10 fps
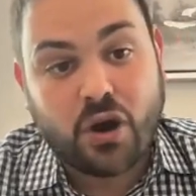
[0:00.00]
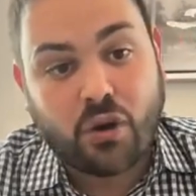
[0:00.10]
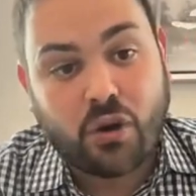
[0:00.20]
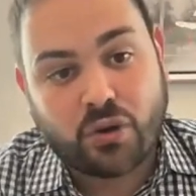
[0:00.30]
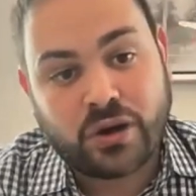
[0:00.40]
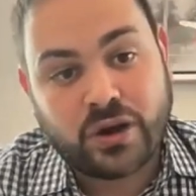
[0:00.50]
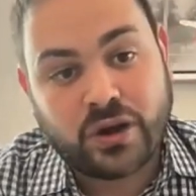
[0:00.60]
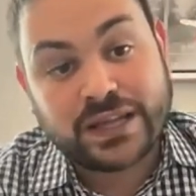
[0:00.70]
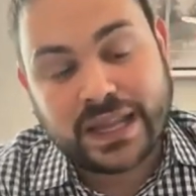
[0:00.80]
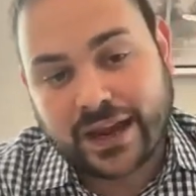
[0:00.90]
or
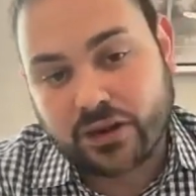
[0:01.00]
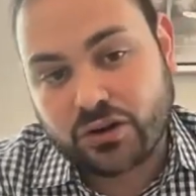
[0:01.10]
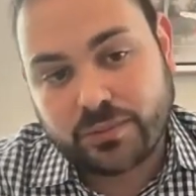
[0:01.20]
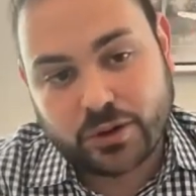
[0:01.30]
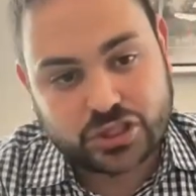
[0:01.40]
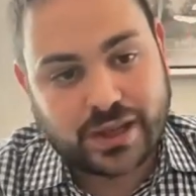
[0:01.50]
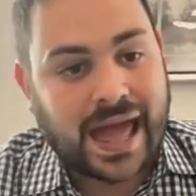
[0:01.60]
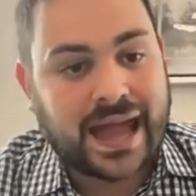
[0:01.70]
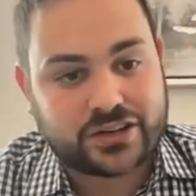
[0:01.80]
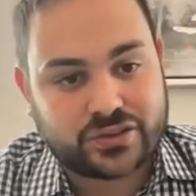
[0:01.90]
relying on commercial
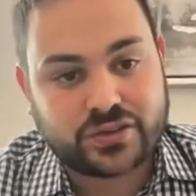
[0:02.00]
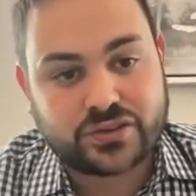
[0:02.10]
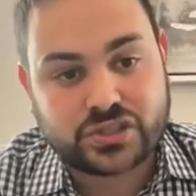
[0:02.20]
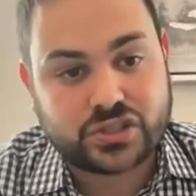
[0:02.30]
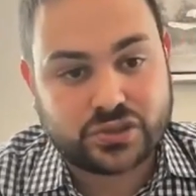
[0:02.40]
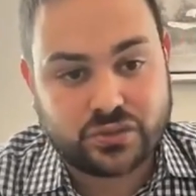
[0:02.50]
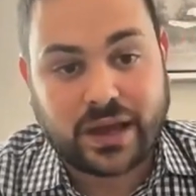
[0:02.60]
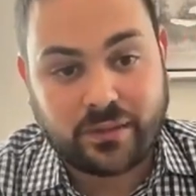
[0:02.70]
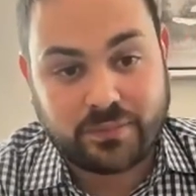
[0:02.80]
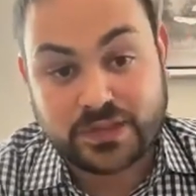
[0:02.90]
actors to
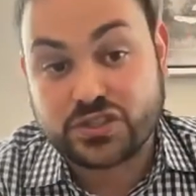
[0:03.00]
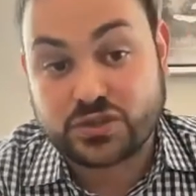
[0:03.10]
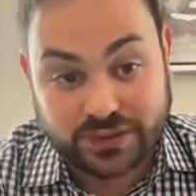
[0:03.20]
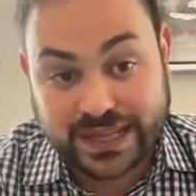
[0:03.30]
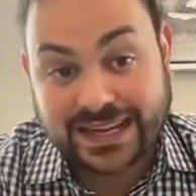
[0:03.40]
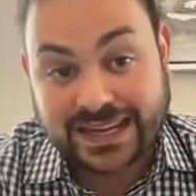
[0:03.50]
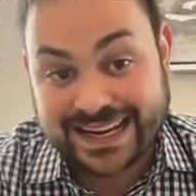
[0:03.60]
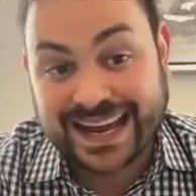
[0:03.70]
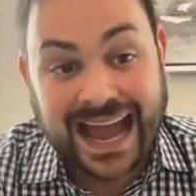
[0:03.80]
help me sort that data